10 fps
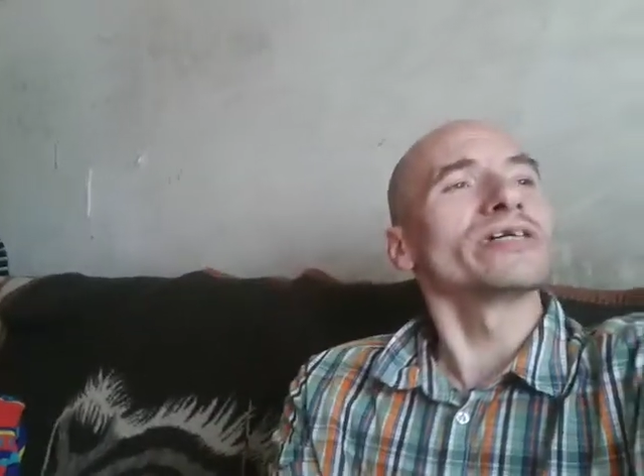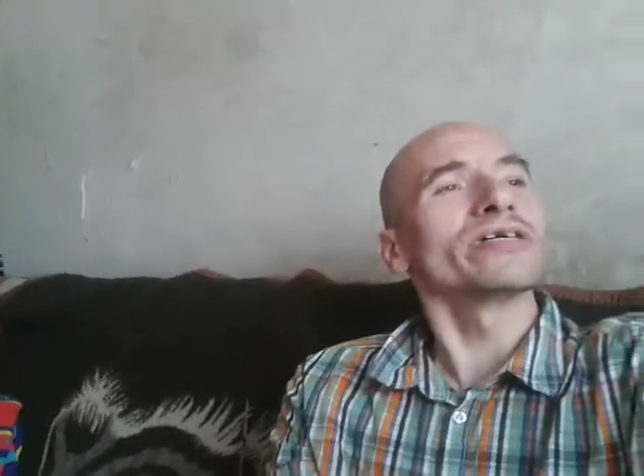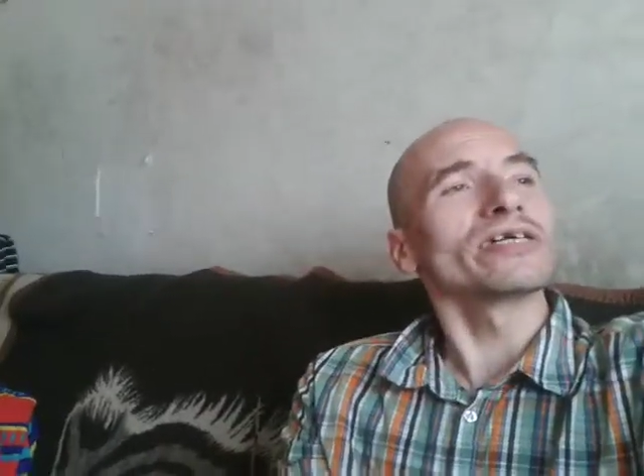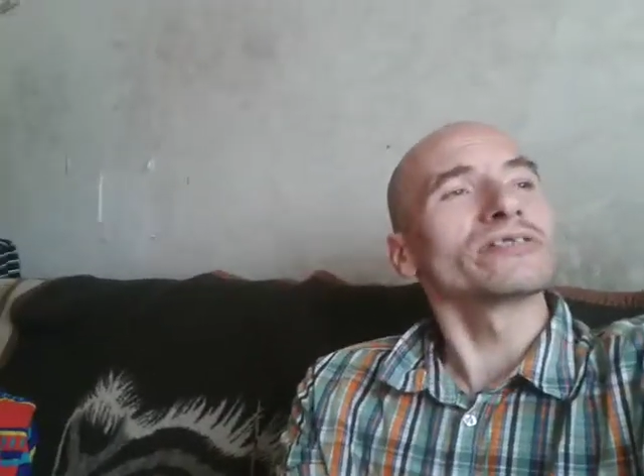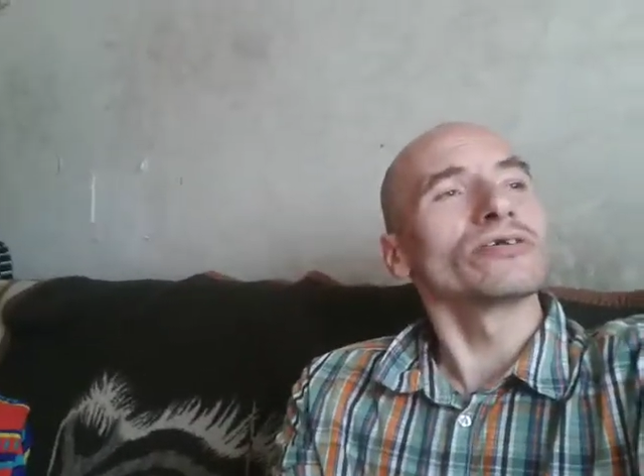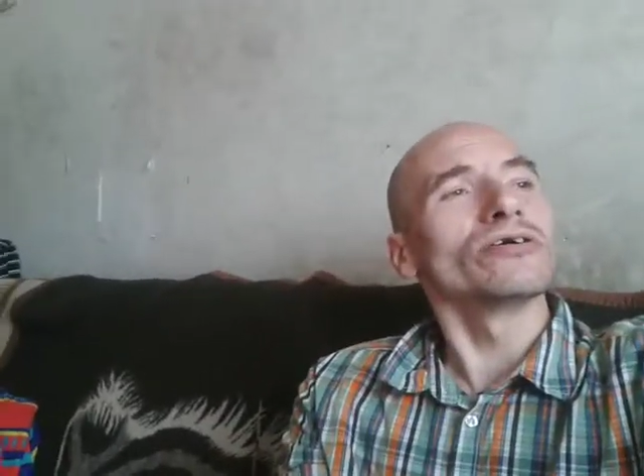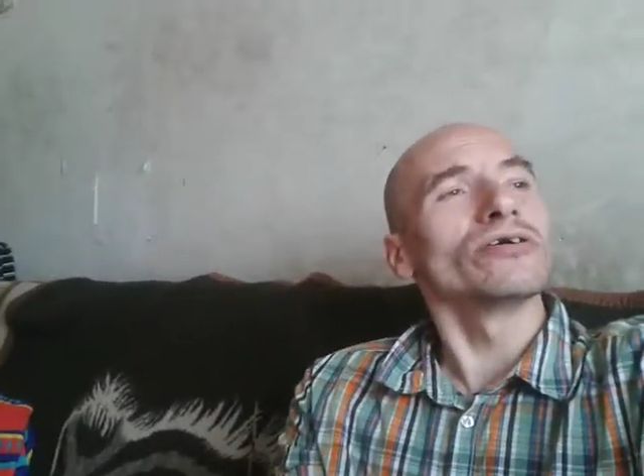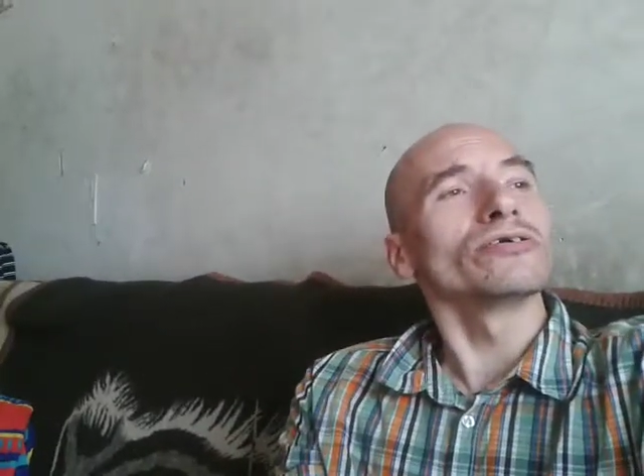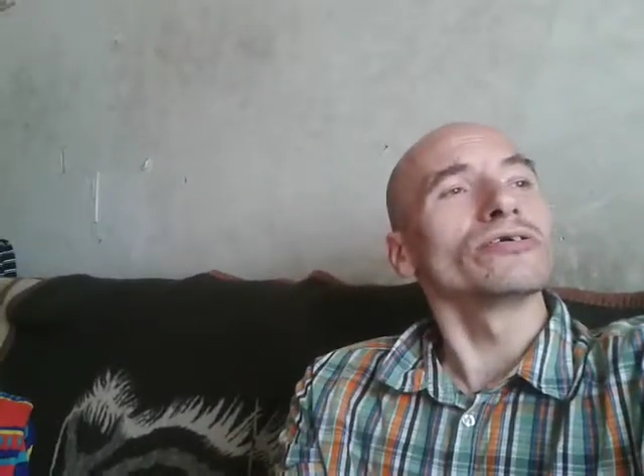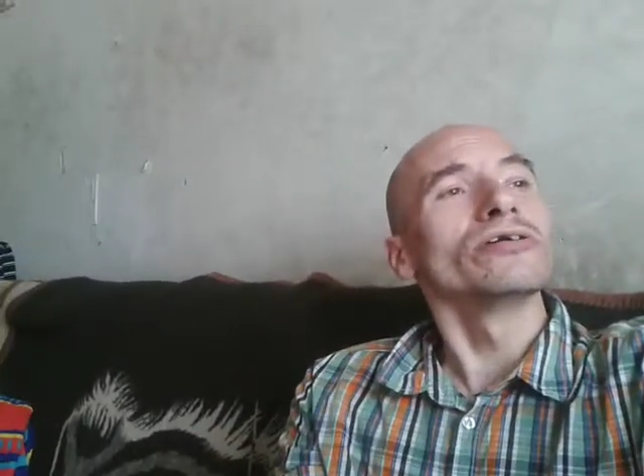
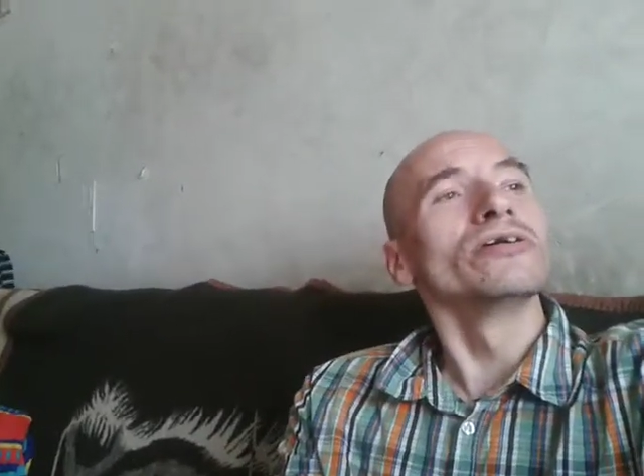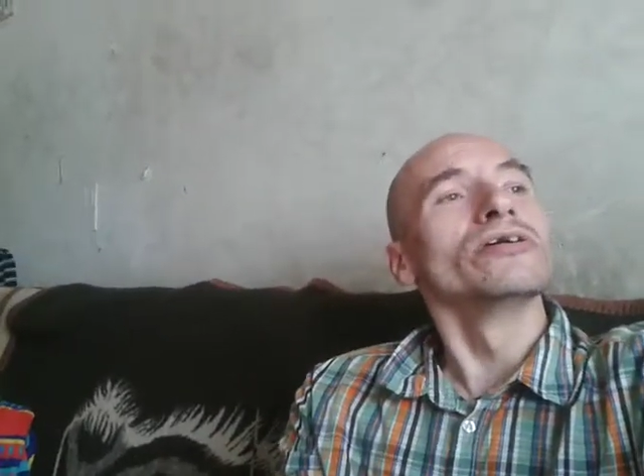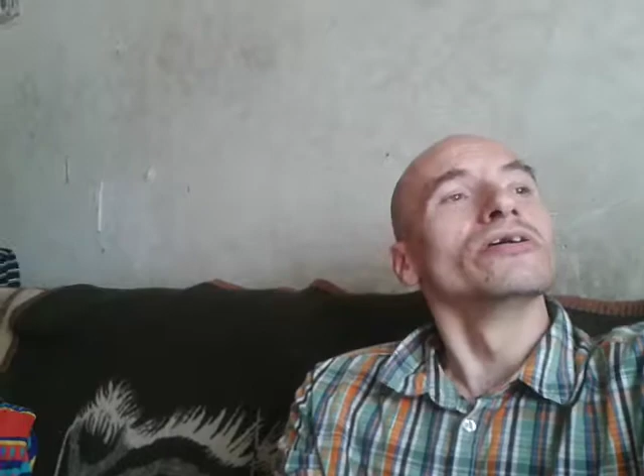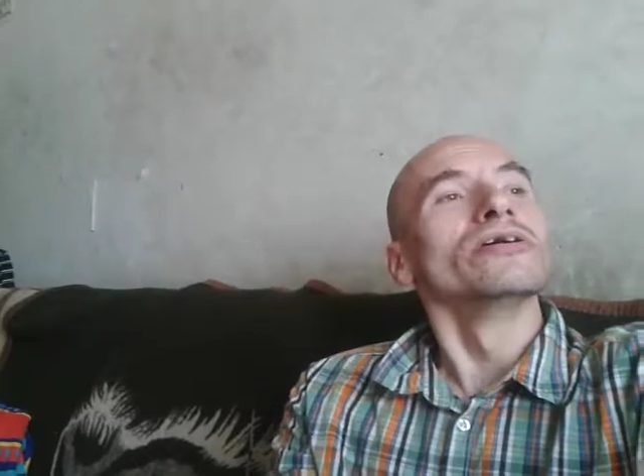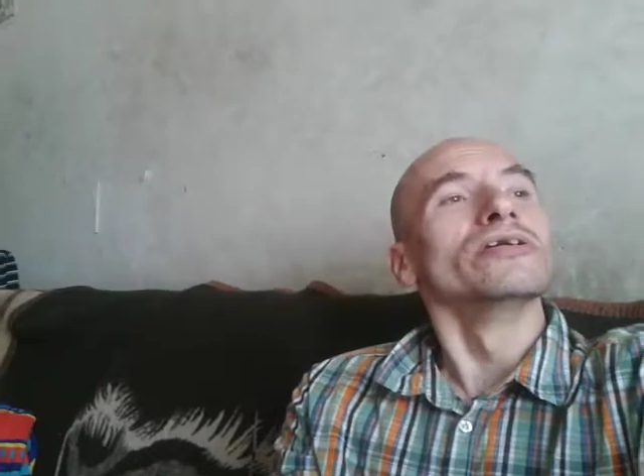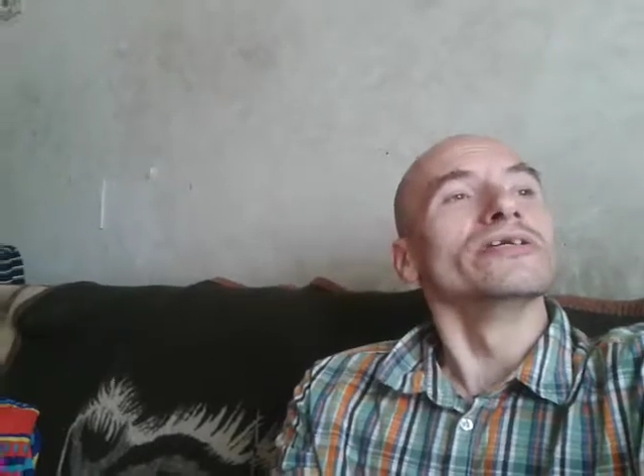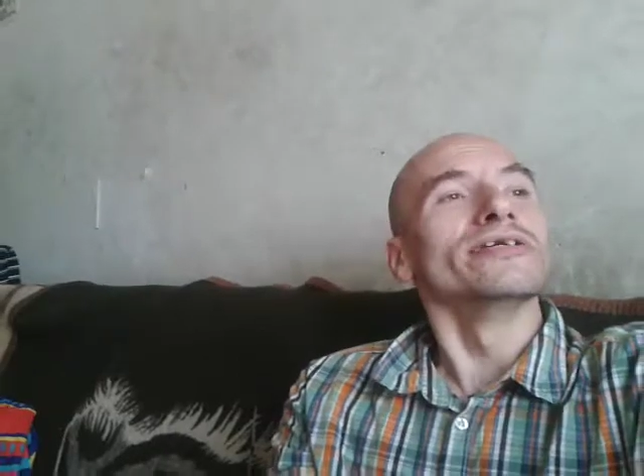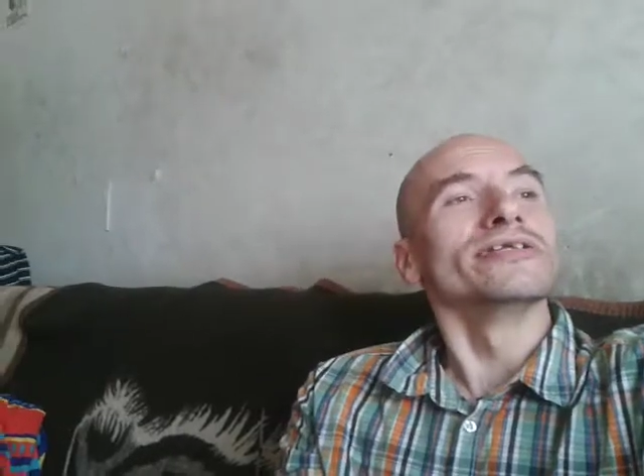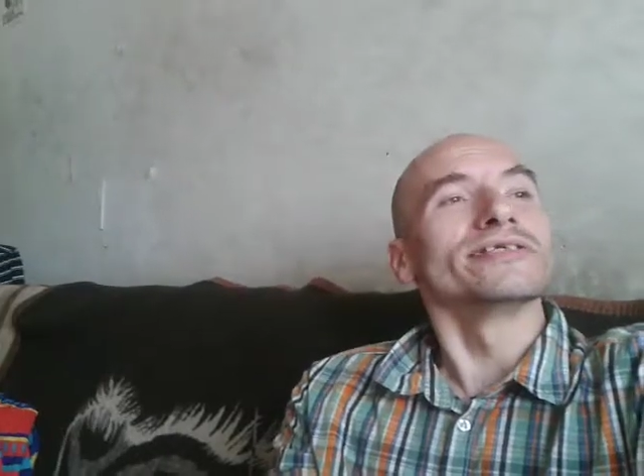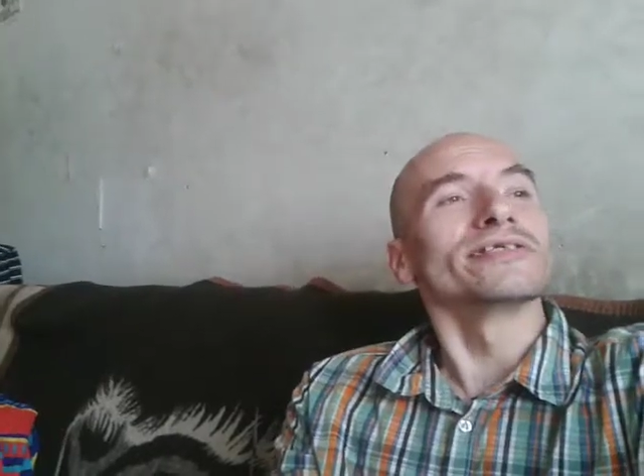director
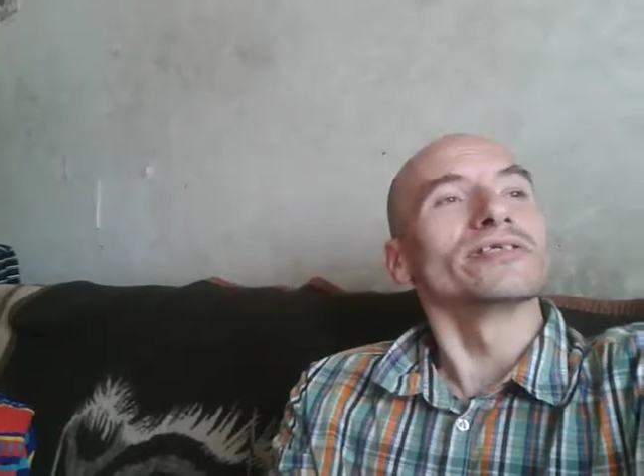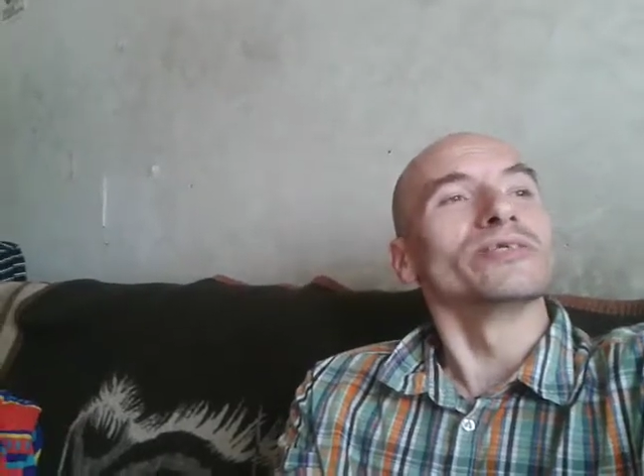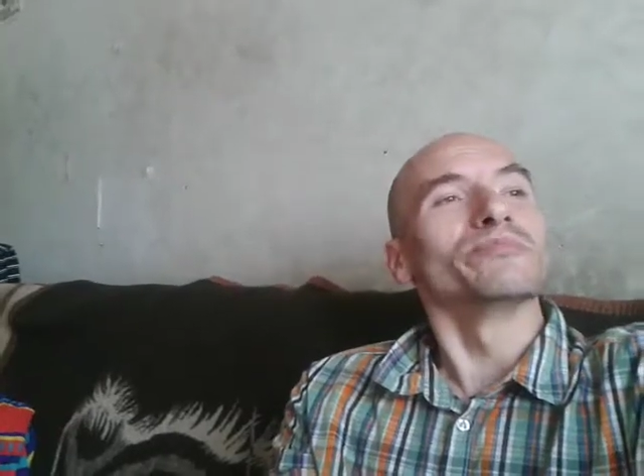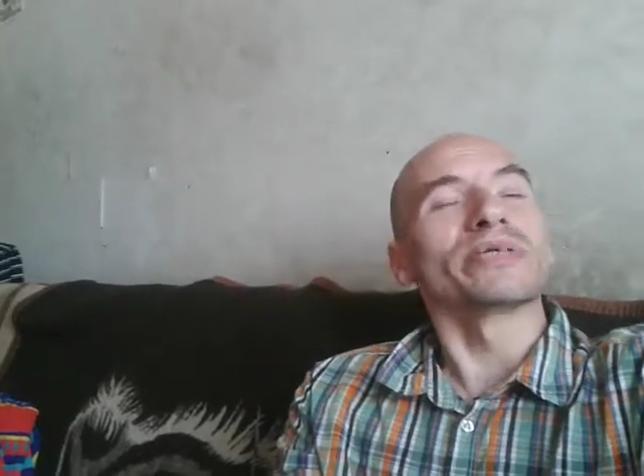is uh,